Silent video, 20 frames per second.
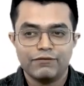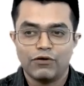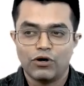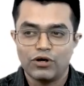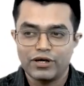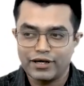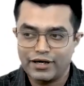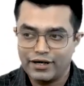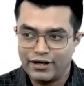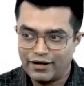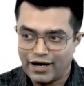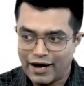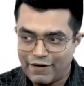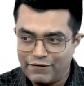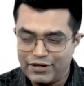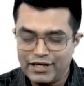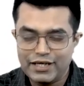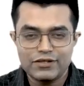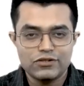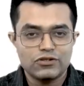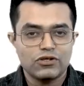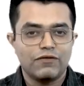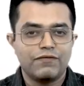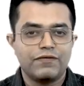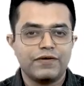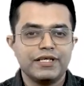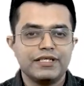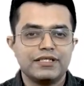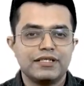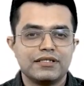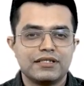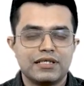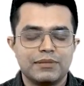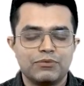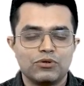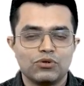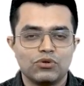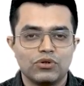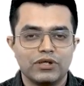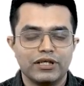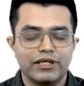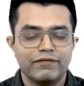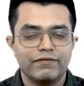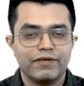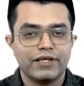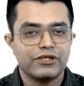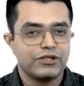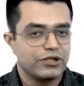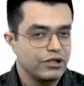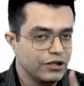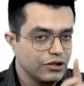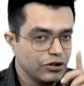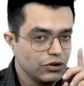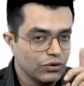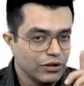For evidence of a recent streptococcal infection,